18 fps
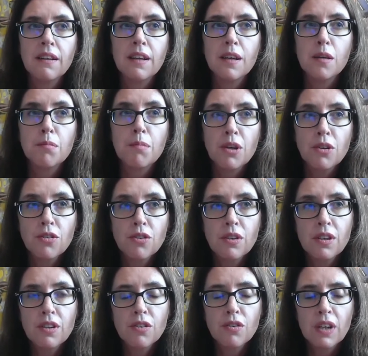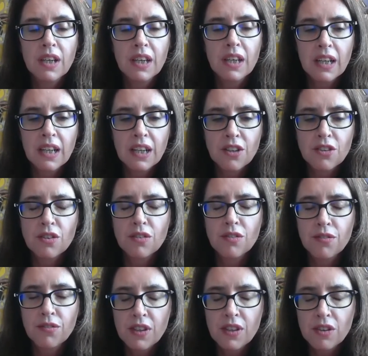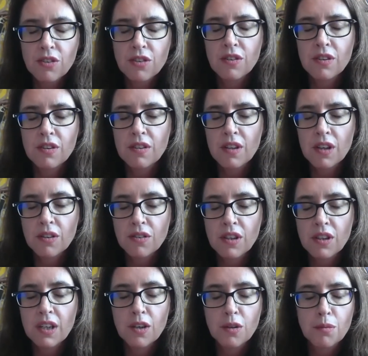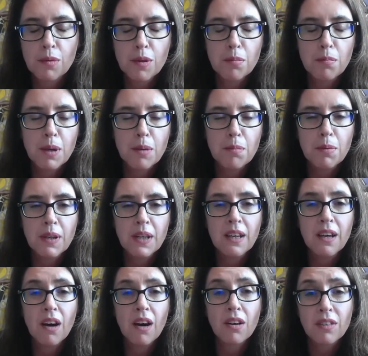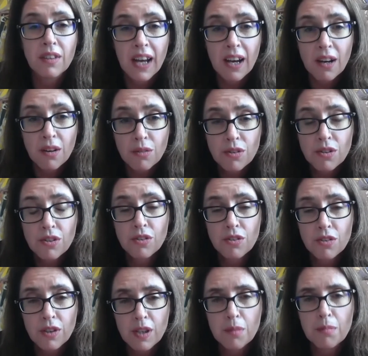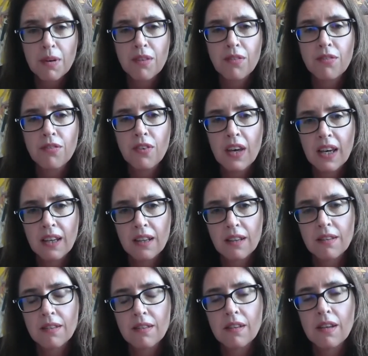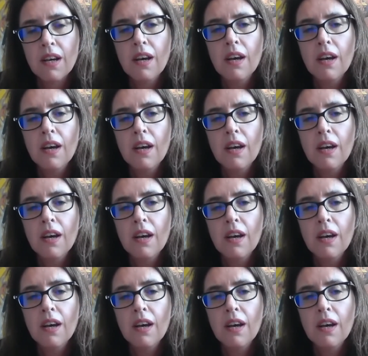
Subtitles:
the emotion dysregulation features associated with BPD are downstream effects